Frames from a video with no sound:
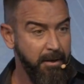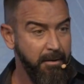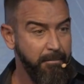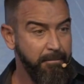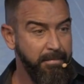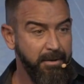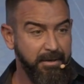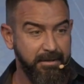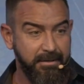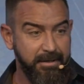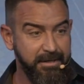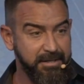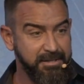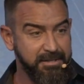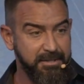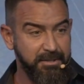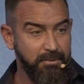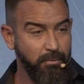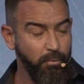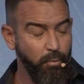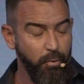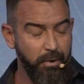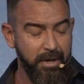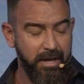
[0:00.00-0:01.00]
But
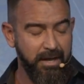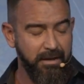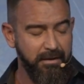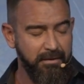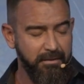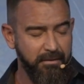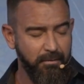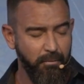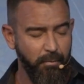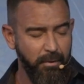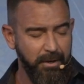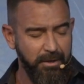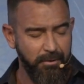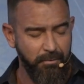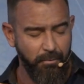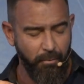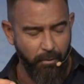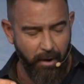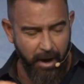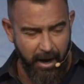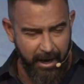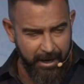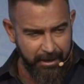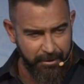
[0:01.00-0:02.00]
listen, when
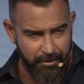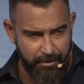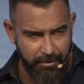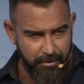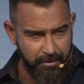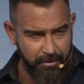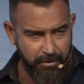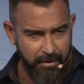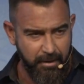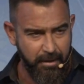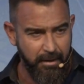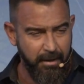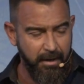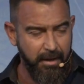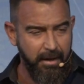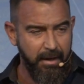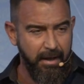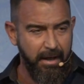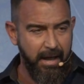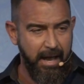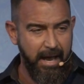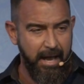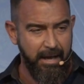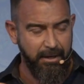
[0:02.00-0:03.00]
writer
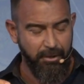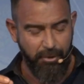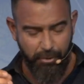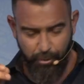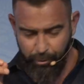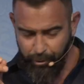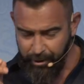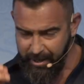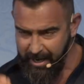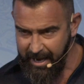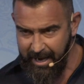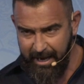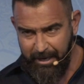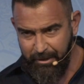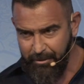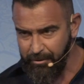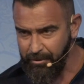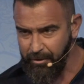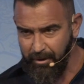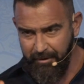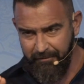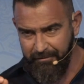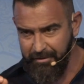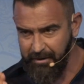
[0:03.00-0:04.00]
and
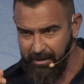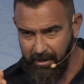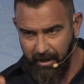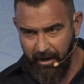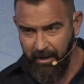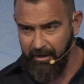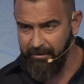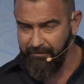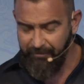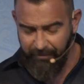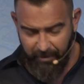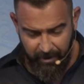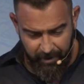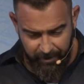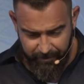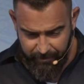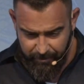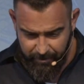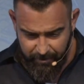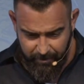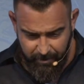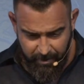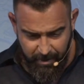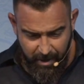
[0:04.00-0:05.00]
creator of The
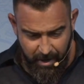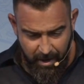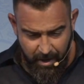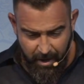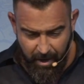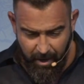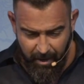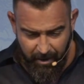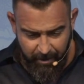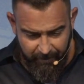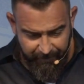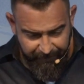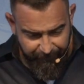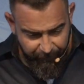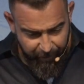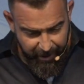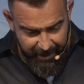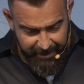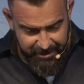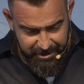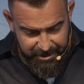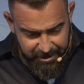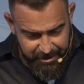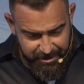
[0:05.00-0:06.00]
Godfather,
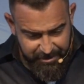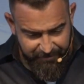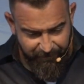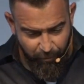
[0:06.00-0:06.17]
Francis